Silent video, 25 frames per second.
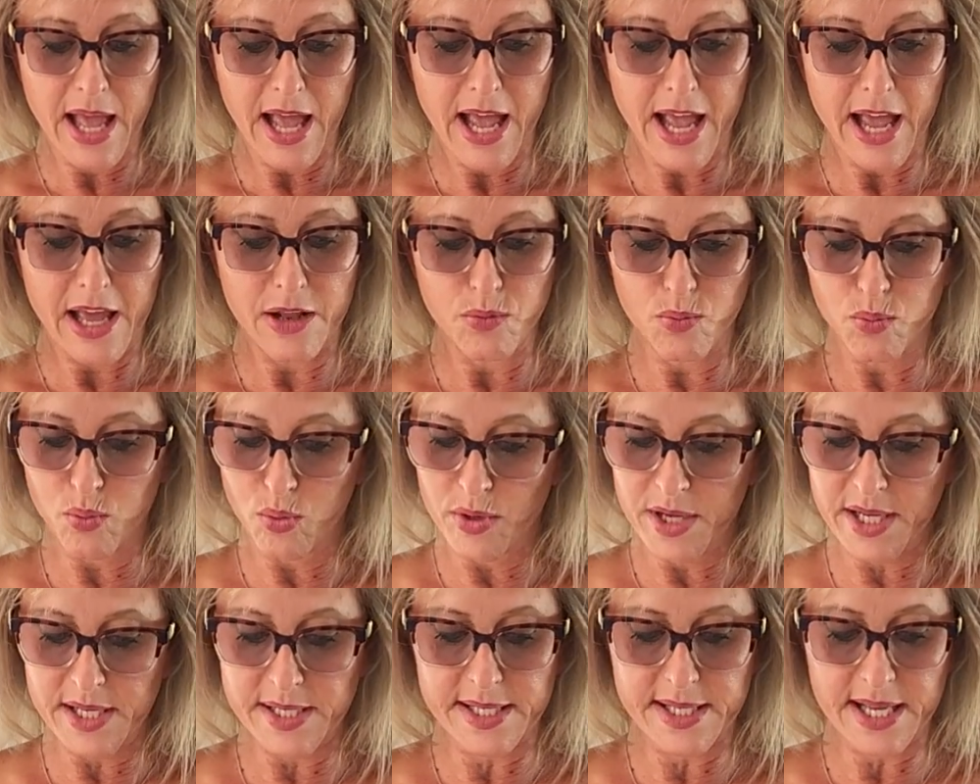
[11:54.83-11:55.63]
and
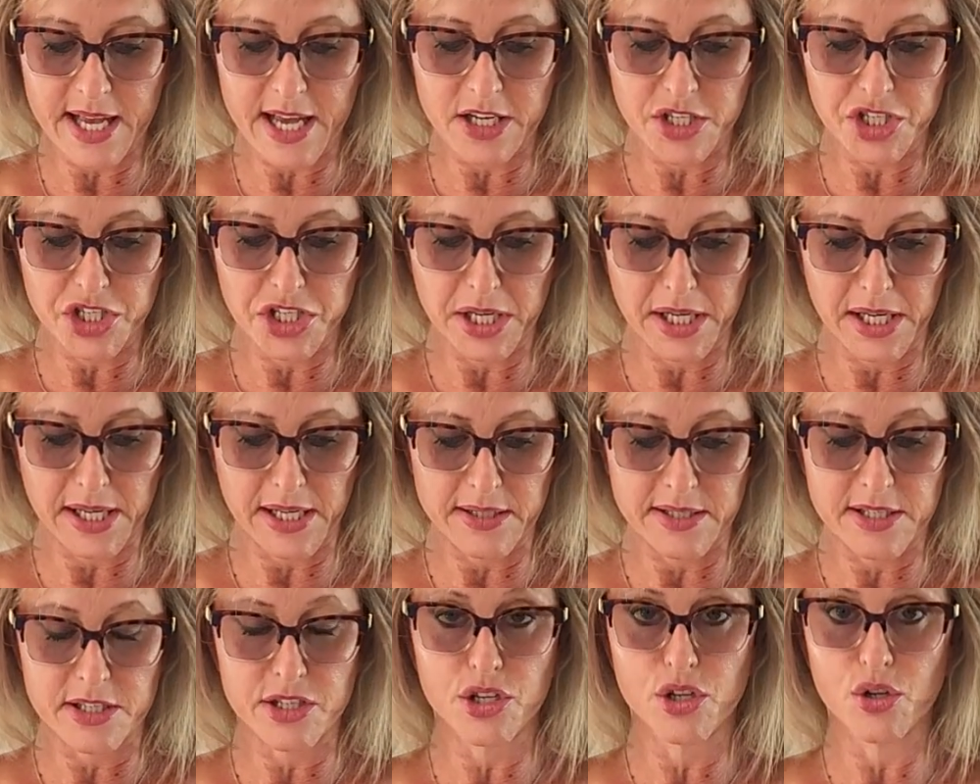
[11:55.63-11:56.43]
reset
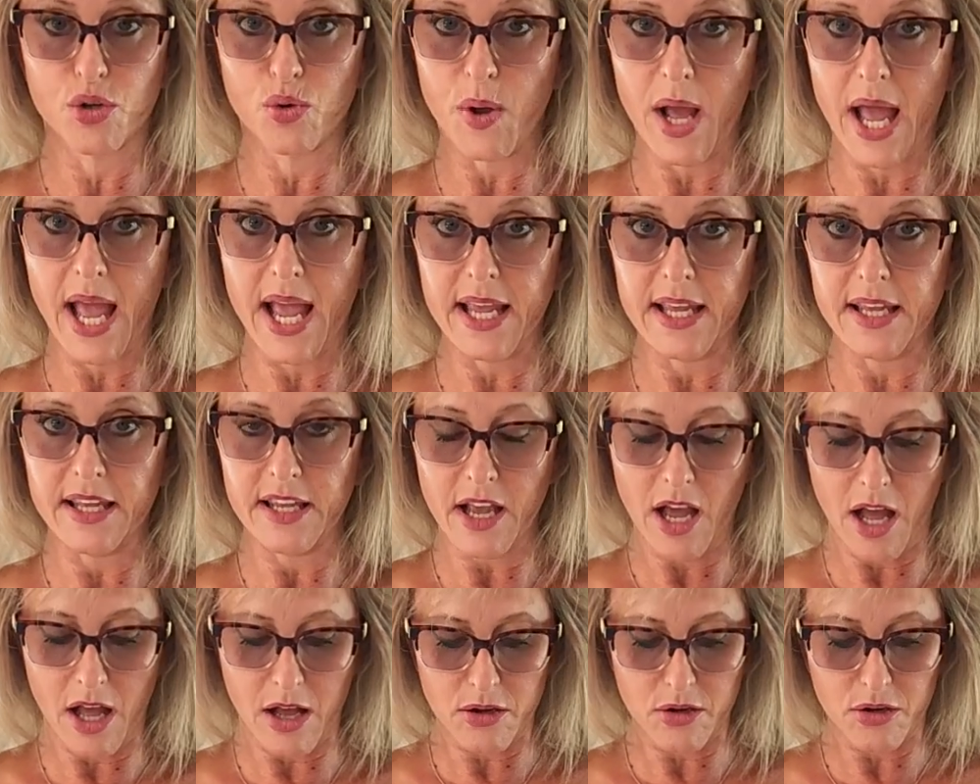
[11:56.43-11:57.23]
genes to a
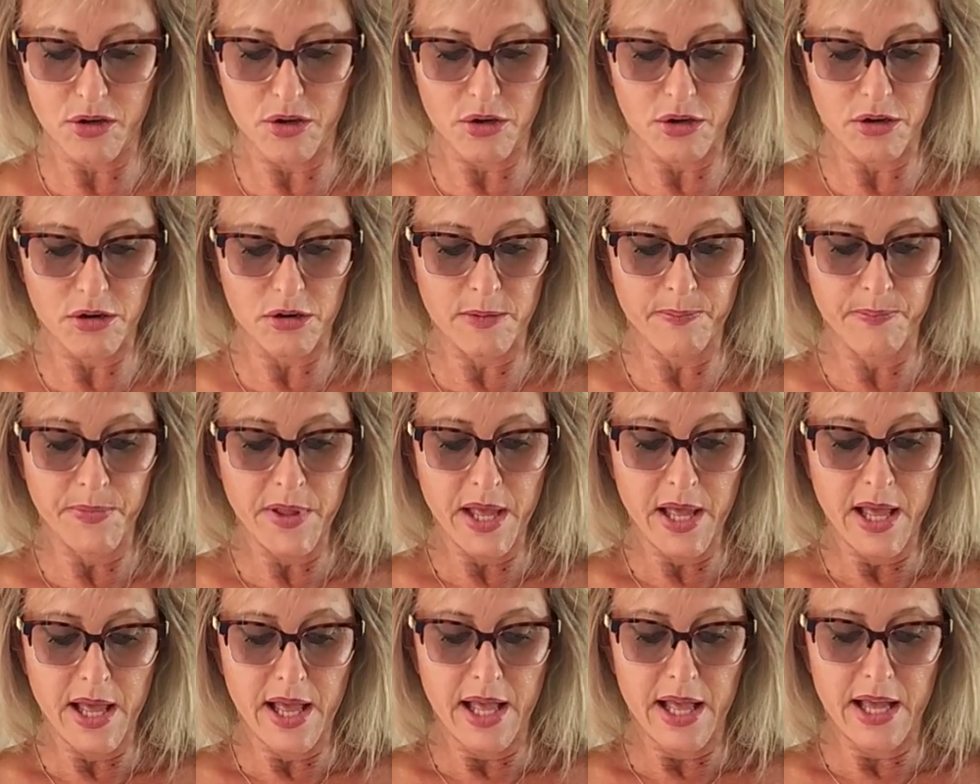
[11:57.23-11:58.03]
younger
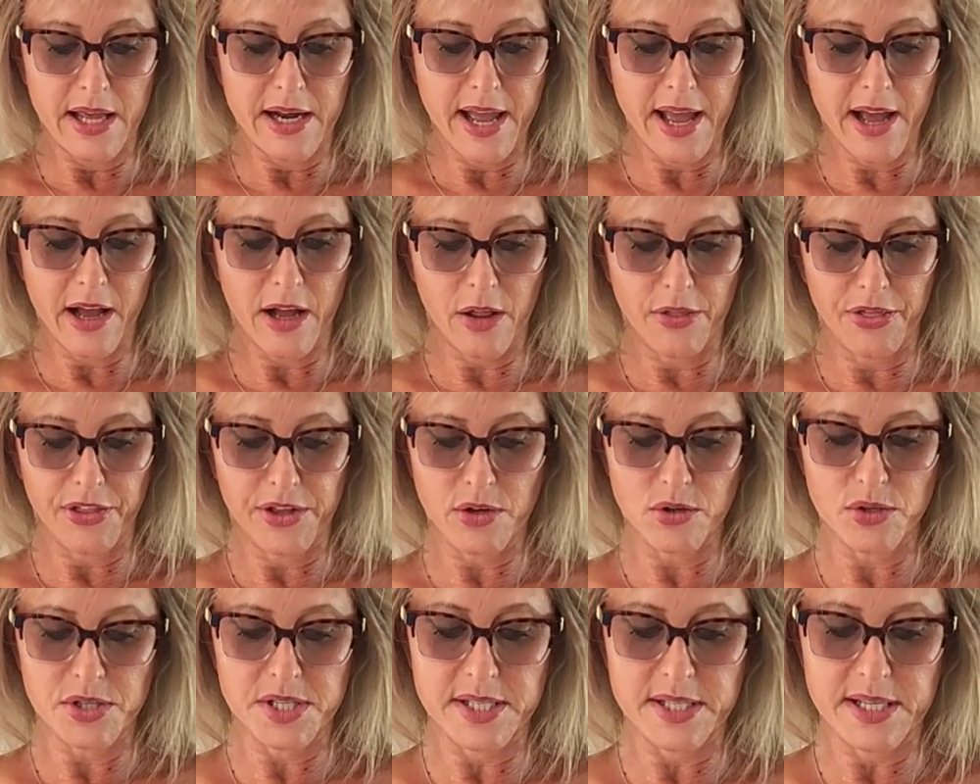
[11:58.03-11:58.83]
and
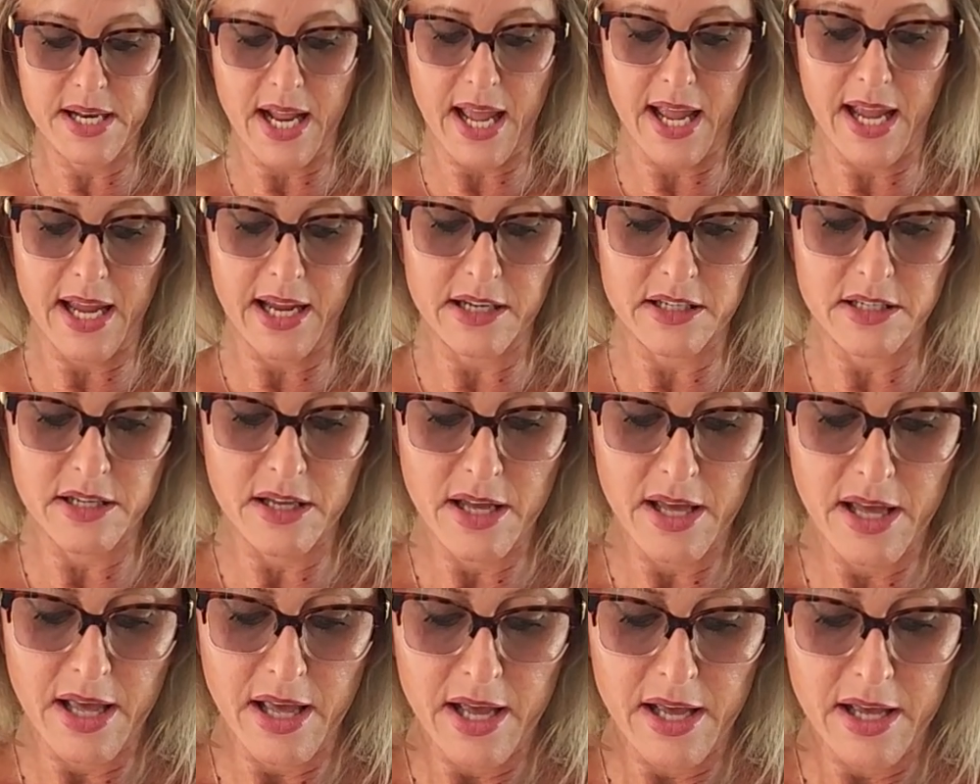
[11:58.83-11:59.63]
healthier state.
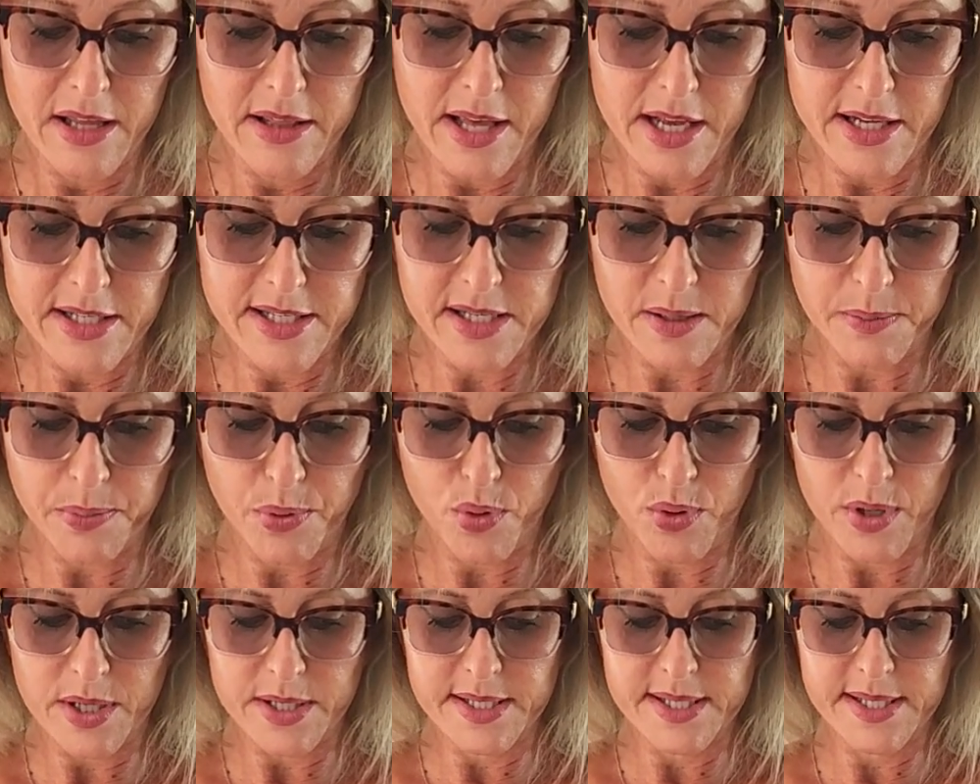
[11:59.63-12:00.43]
They
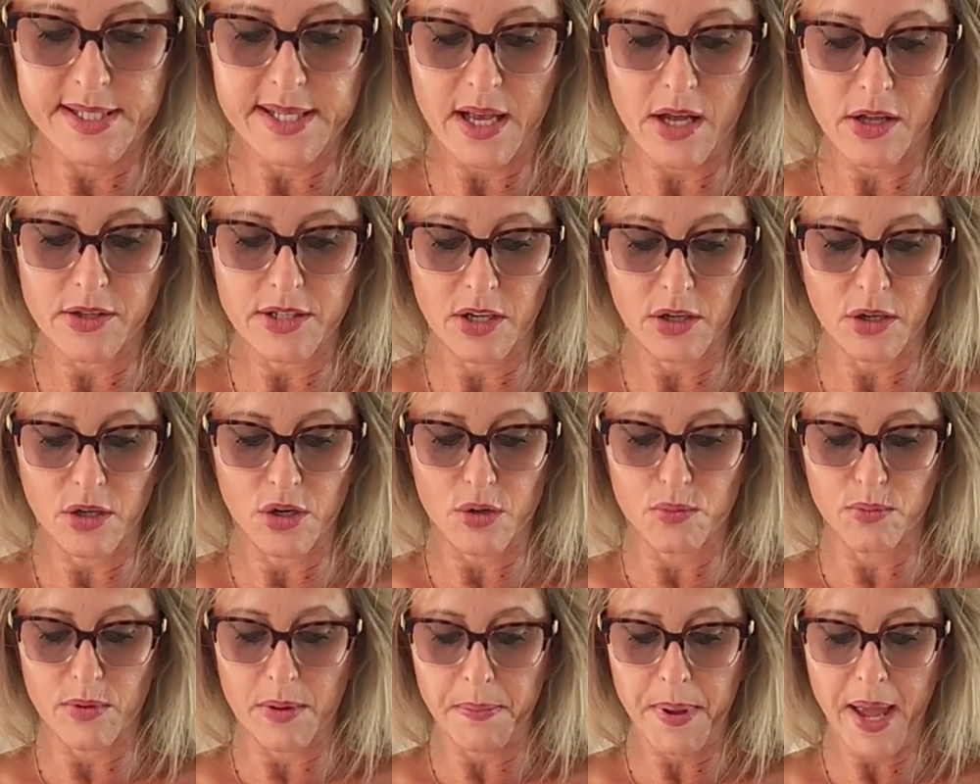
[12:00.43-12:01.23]
support
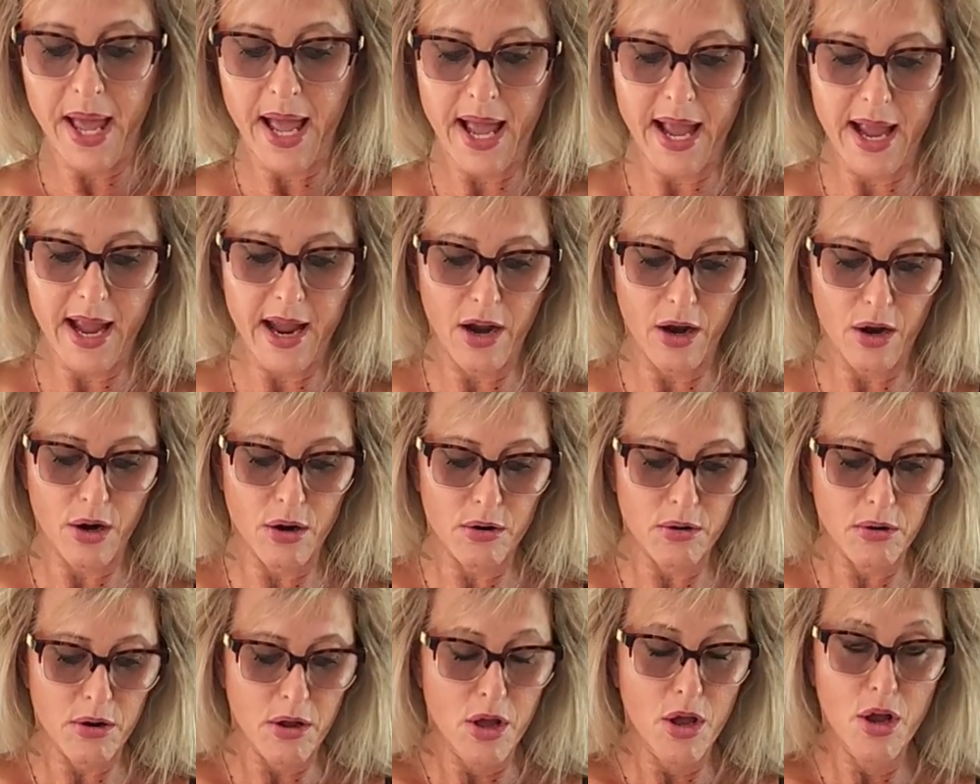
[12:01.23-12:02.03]
cellular
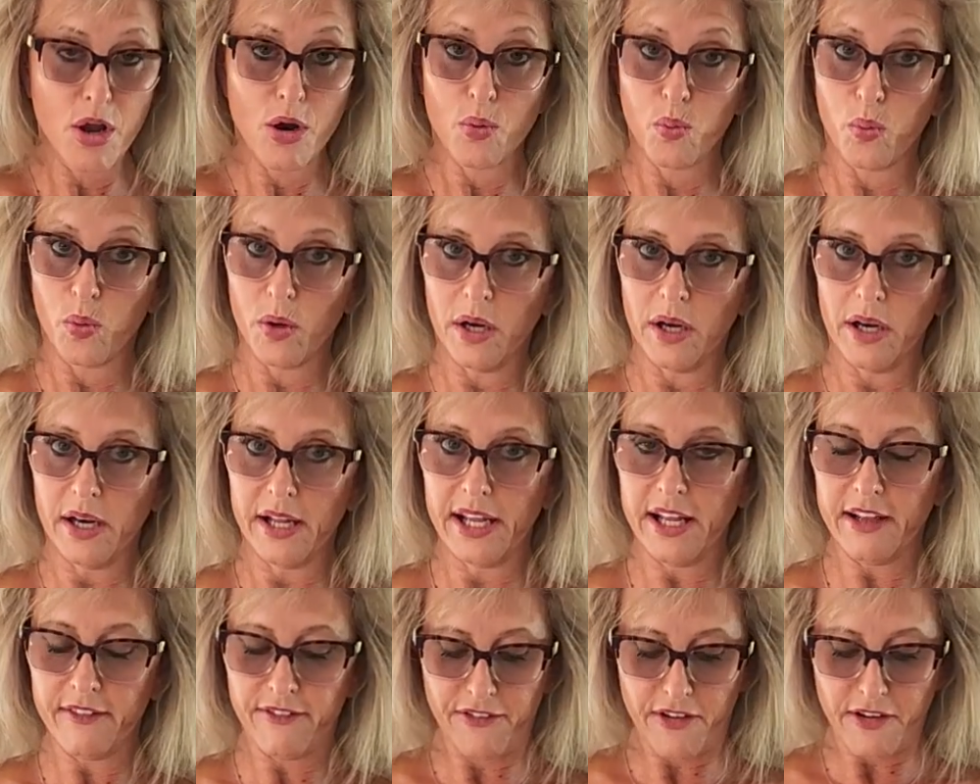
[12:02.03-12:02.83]
repair,
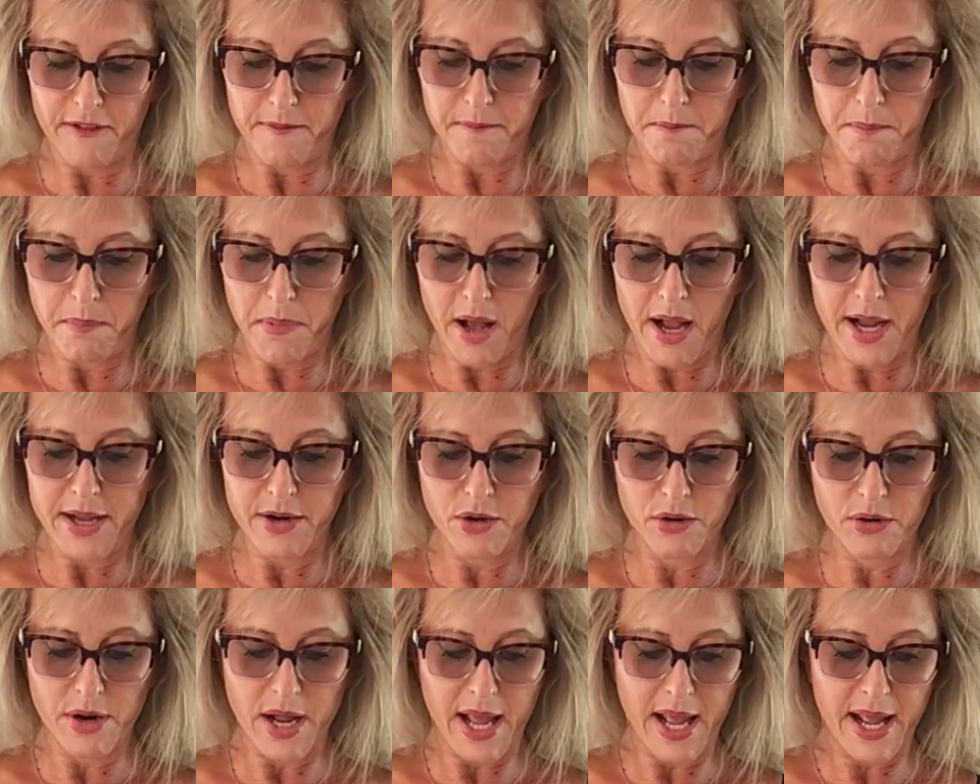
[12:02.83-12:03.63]
relief of
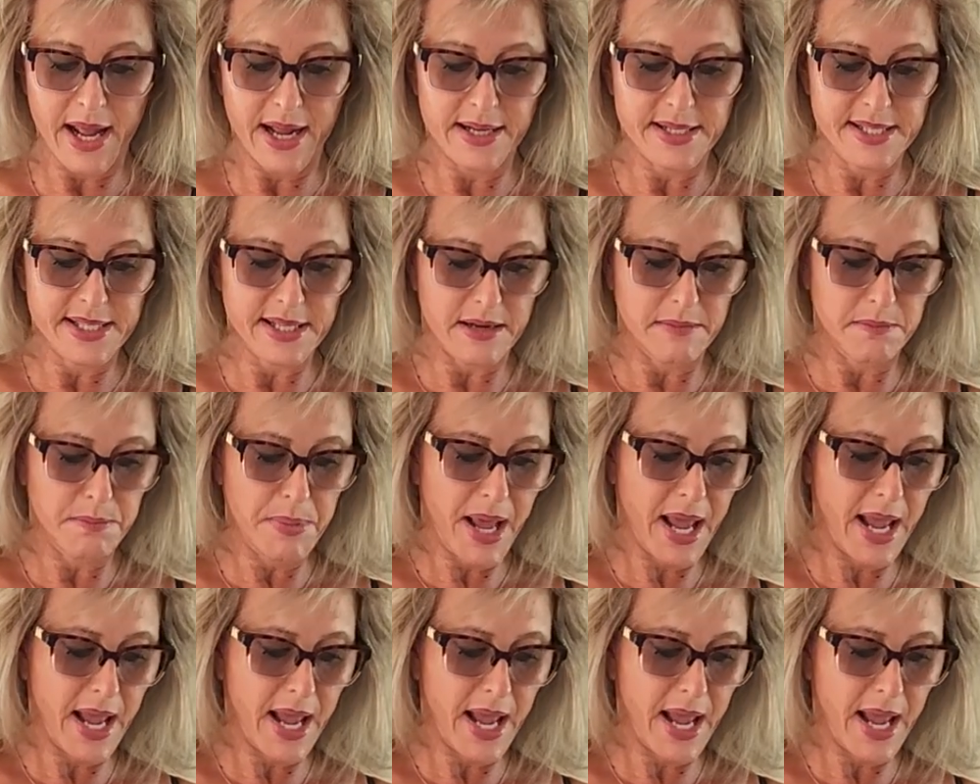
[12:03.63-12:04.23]
minor aches and